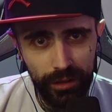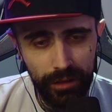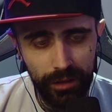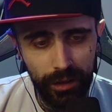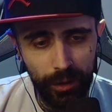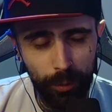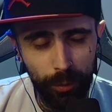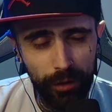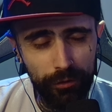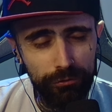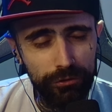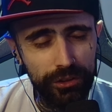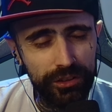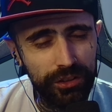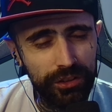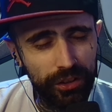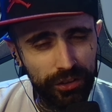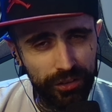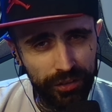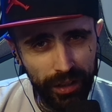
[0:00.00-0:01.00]
However, it's
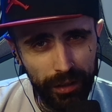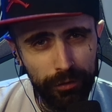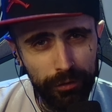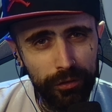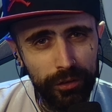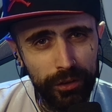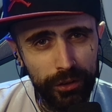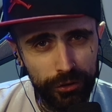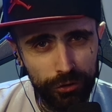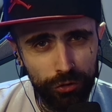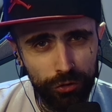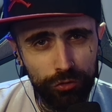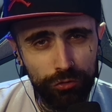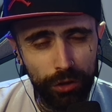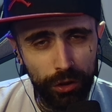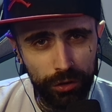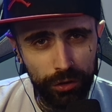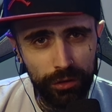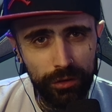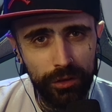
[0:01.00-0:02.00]
a definite
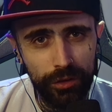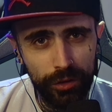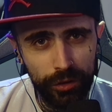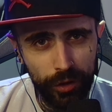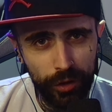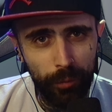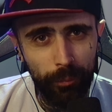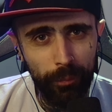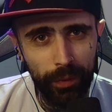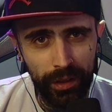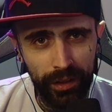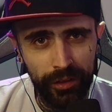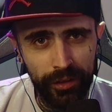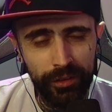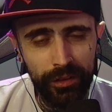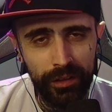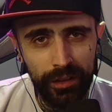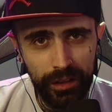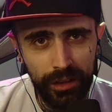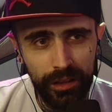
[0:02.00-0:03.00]
strong
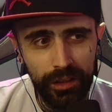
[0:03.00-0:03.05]
competitor.